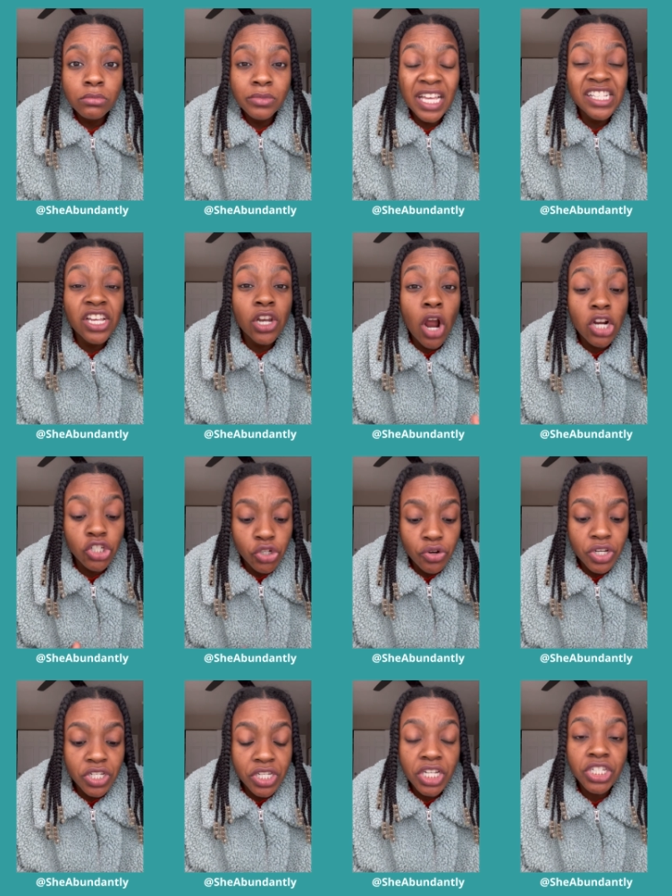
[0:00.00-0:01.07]
That's in our
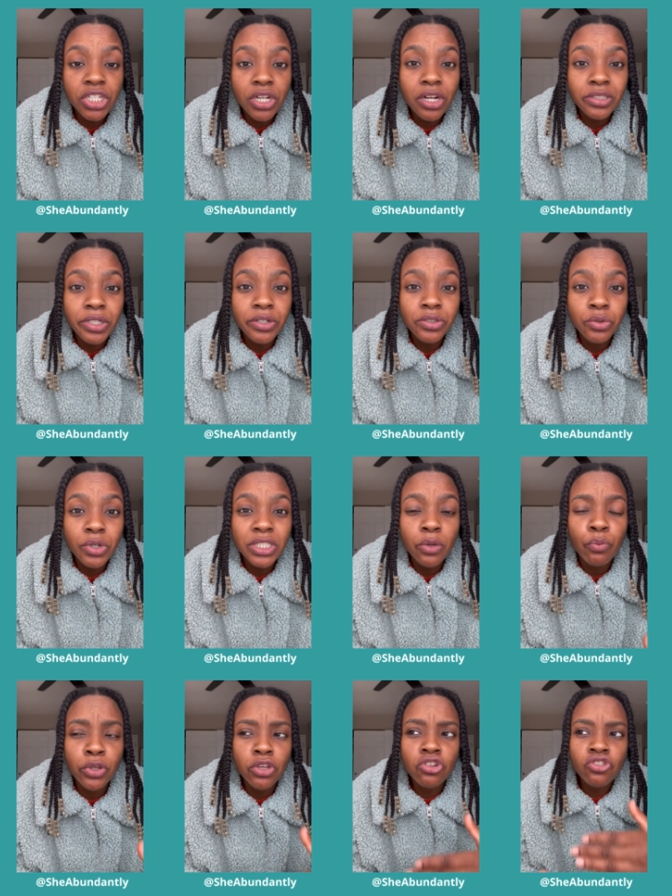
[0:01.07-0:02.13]
jurisdiction, our territories.
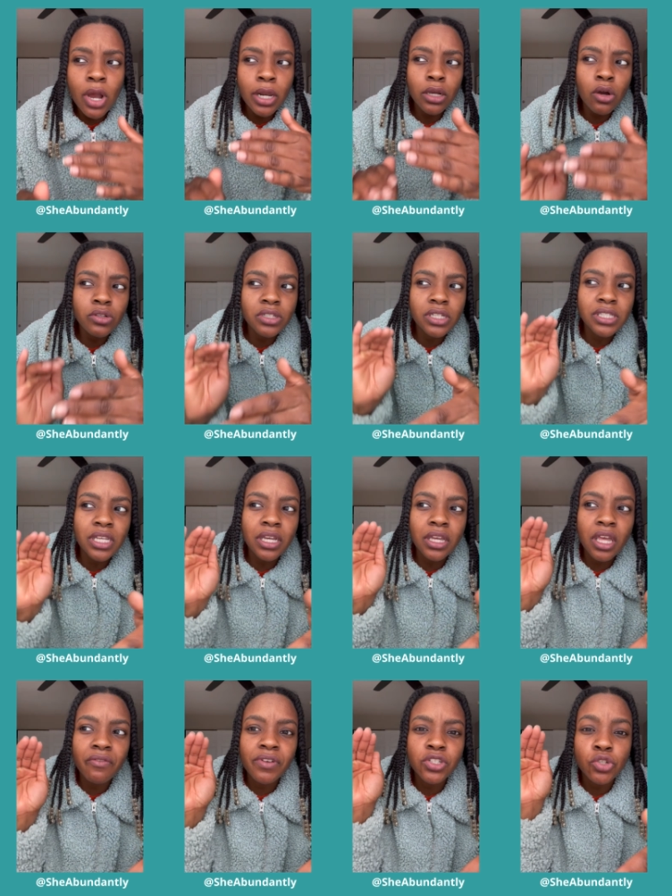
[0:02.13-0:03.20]
And when you're trying to go to the second
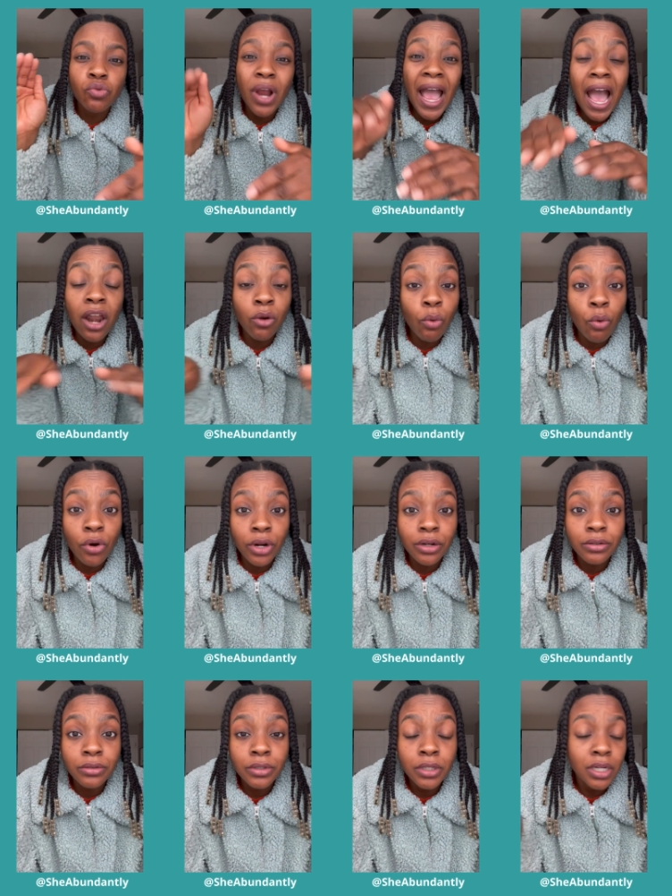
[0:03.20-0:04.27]
heaven, you are out of order.
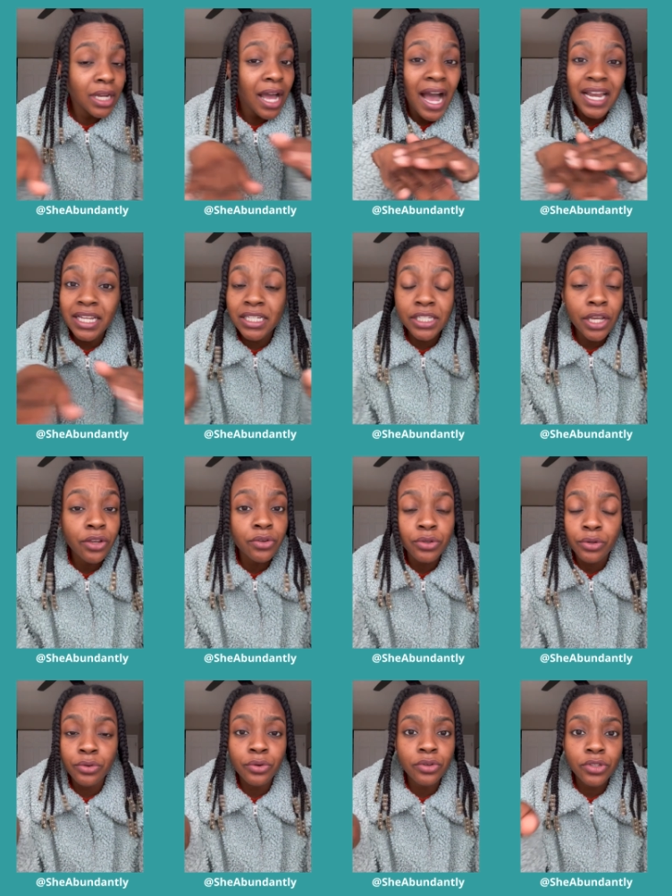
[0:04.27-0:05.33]
God didn't tell you
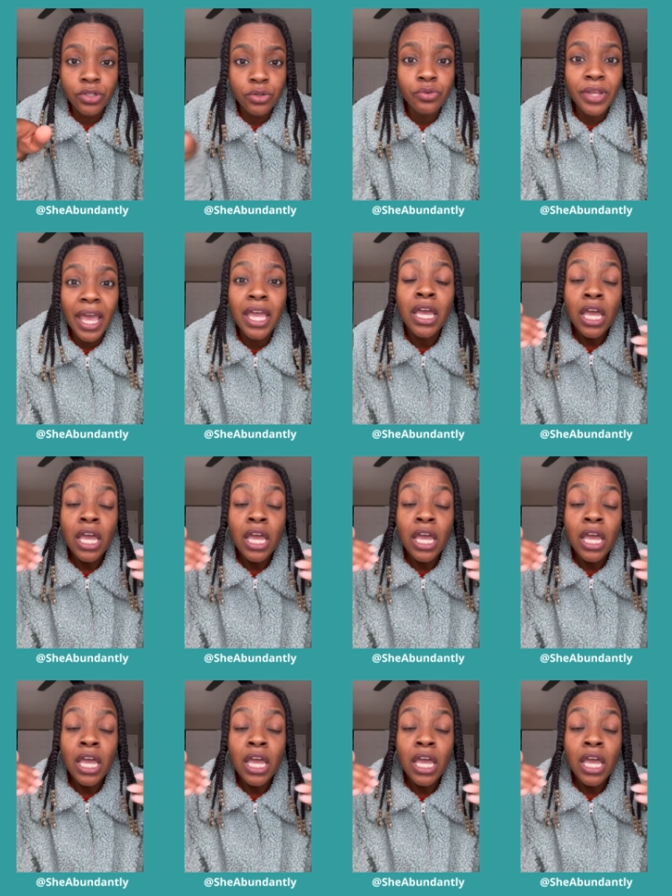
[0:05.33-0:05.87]
to do, to do that.